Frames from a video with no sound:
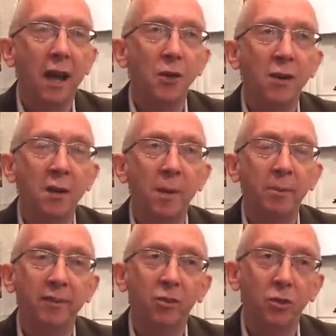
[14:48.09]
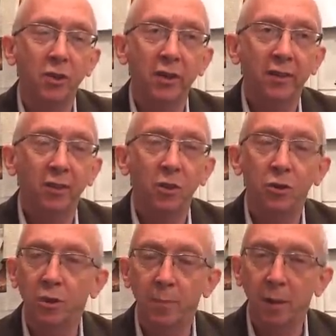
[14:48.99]
And you hear people's stories and you
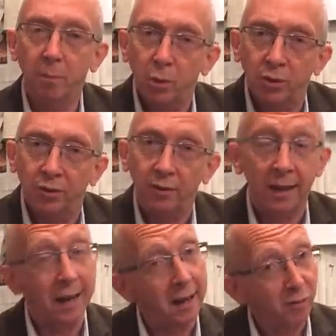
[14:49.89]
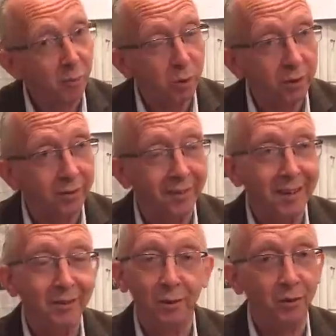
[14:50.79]
talk about books and I love books.
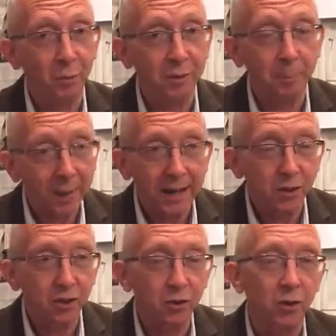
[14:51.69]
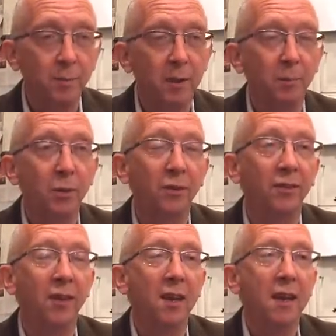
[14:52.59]
So it's always a pleasure to talk about
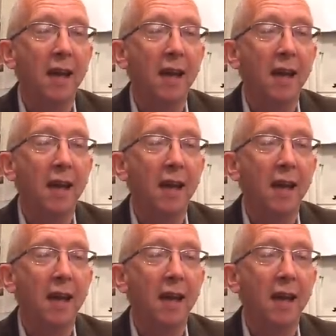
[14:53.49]
books.